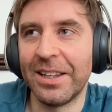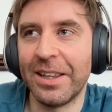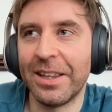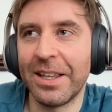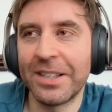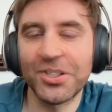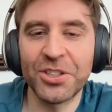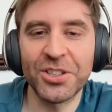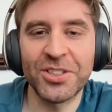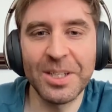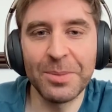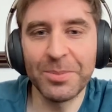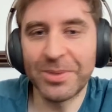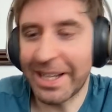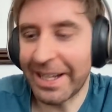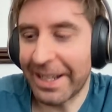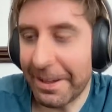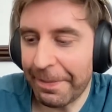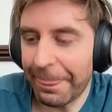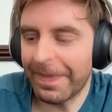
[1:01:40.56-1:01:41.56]
It just
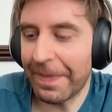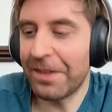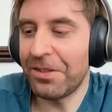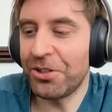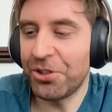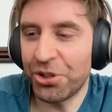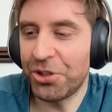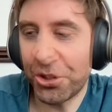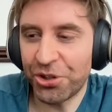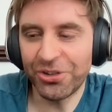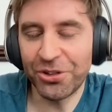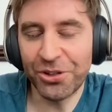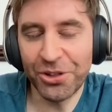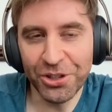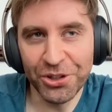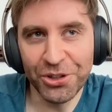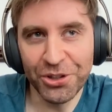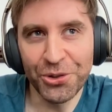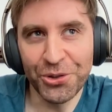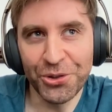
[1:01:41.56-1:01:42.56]
seems like in the
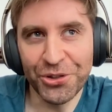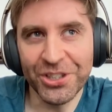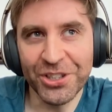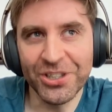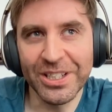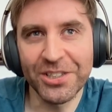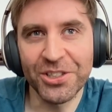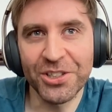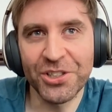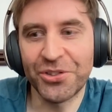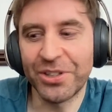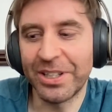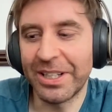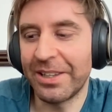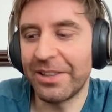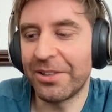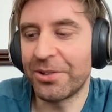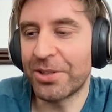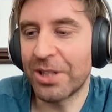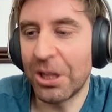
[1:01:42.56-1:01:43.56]
nutrition
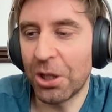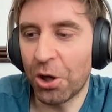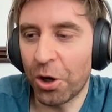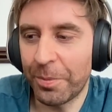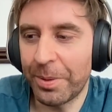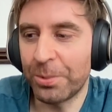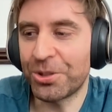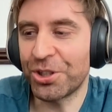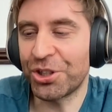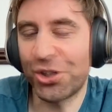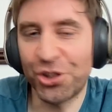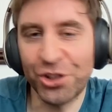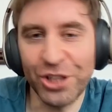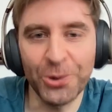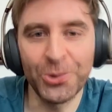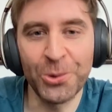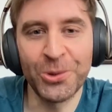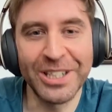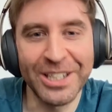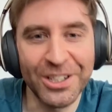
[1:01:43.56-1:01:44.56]
industry, there's a lot of people
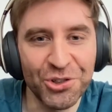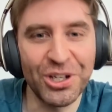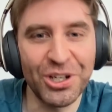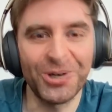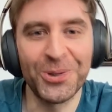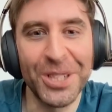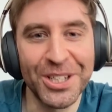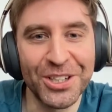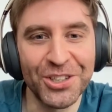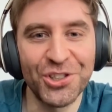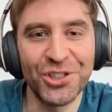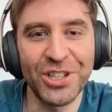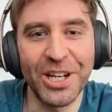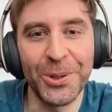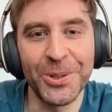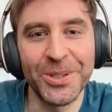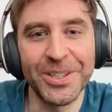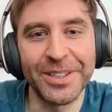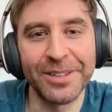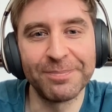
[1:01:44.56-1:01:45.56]
just shouting and
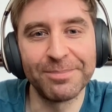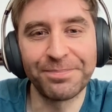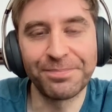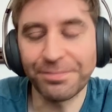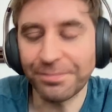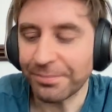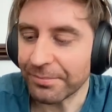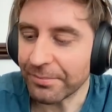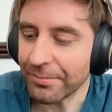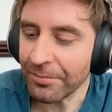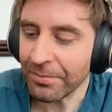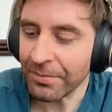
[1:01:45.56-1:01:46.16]
shouting and shouting.